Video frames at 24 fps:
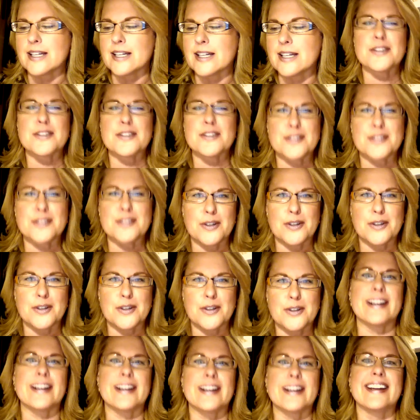So,
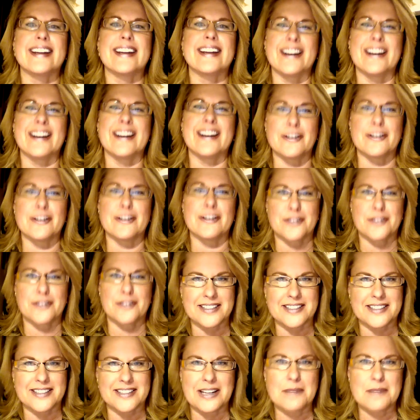of course, I
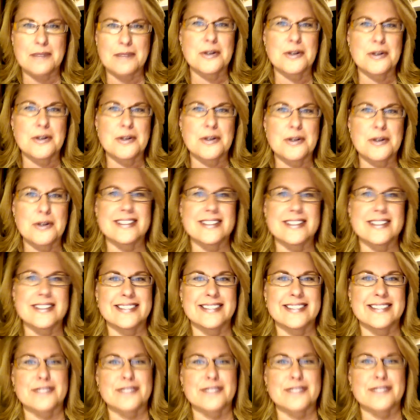came home and
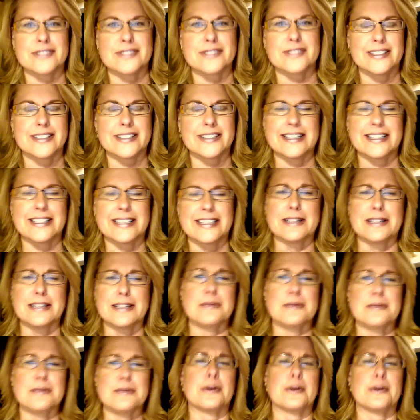tearfully, it didn't
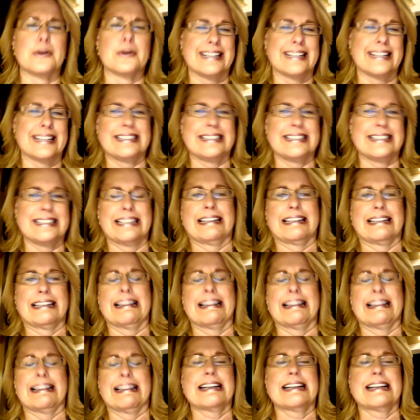work. They didn't
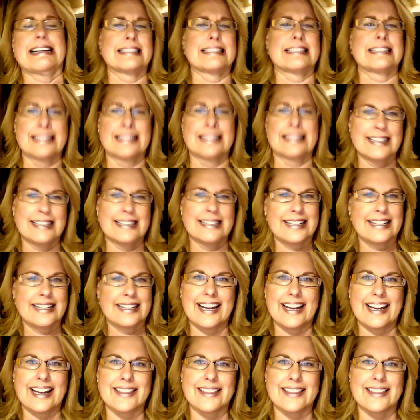like it.
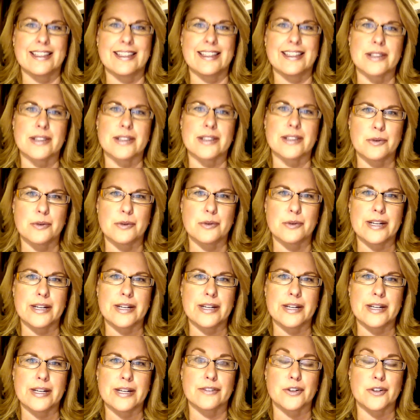And then within a week,
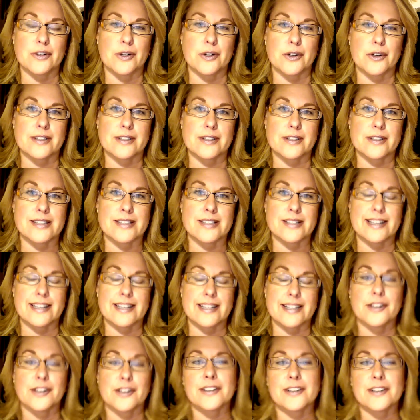of course, as I
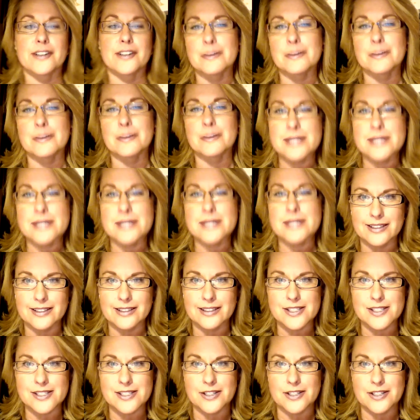heard them singing the
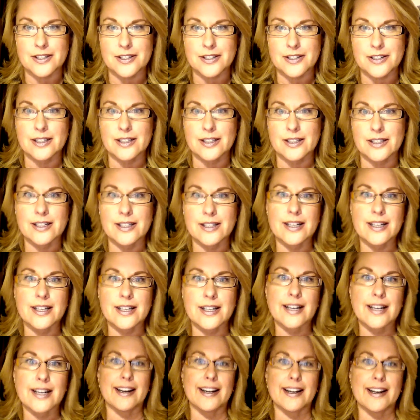song,
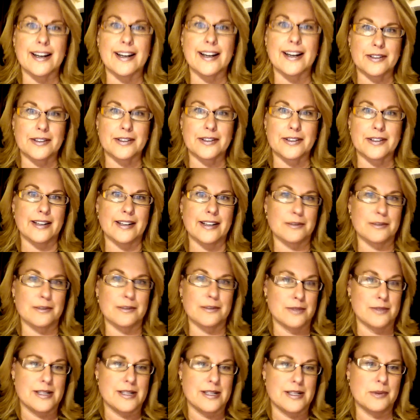I
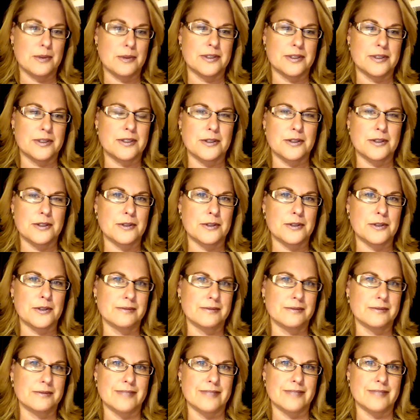was able to,
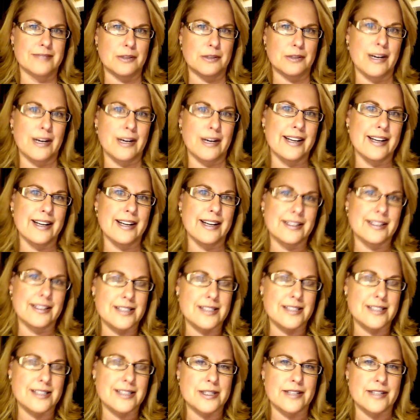they were writing
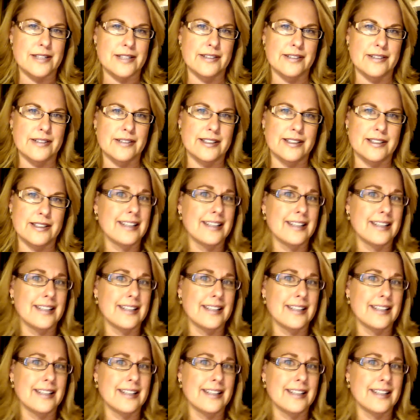snippets of it.